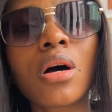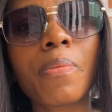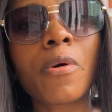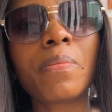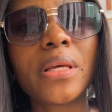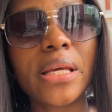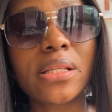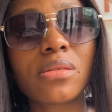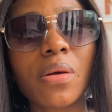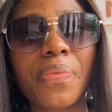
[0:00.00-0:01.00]
I'll probably eat
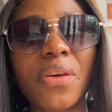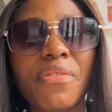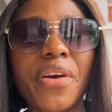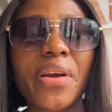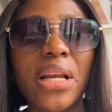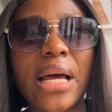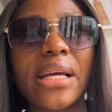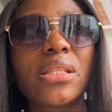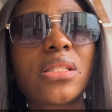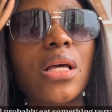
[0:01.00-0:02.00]
something very light.
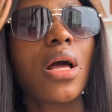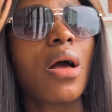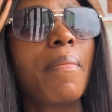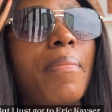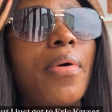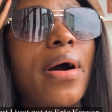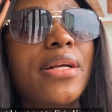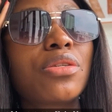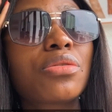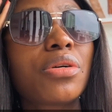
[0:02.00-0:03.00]
But I
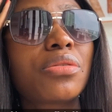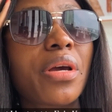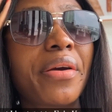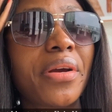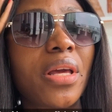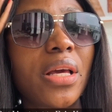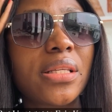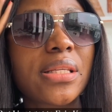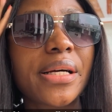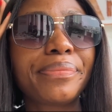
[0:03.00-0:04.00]
just got to
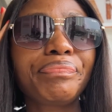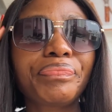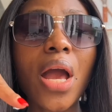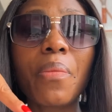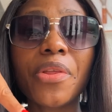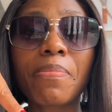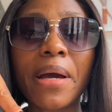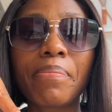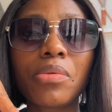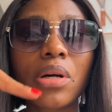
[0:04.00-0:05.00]
Erikeza and with my
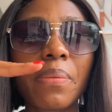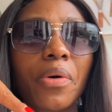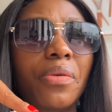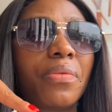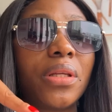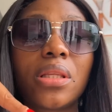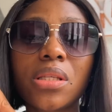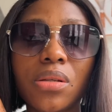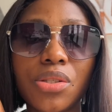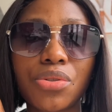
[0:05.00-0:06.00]
book, I'm going to read this
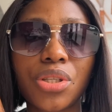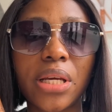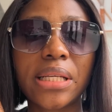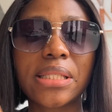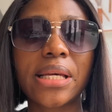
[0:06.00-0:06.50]
until she gets